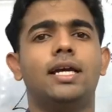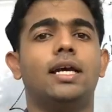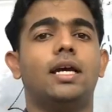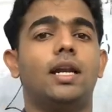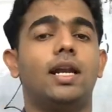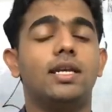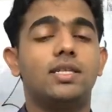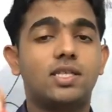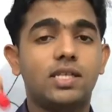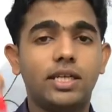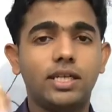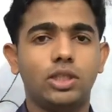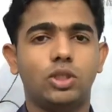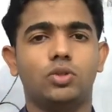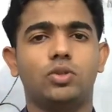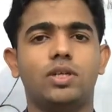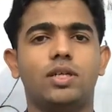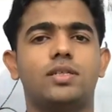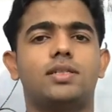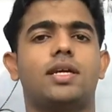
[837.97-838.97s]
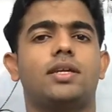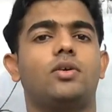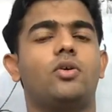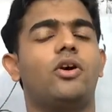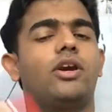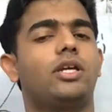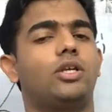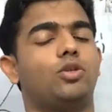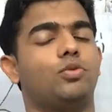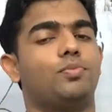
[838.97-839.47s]
listening to this and
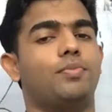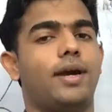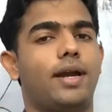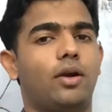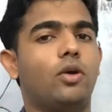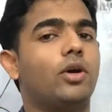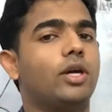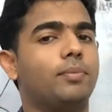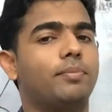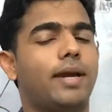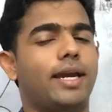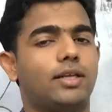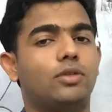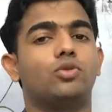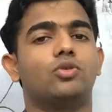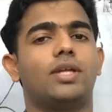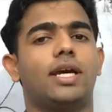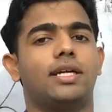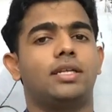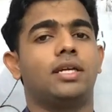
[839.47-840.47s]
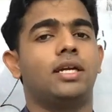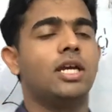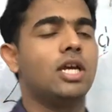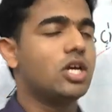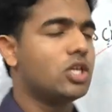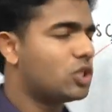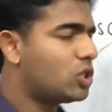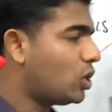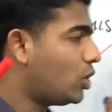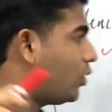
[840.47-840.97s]
going back to that.
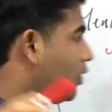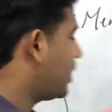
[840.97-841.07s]
So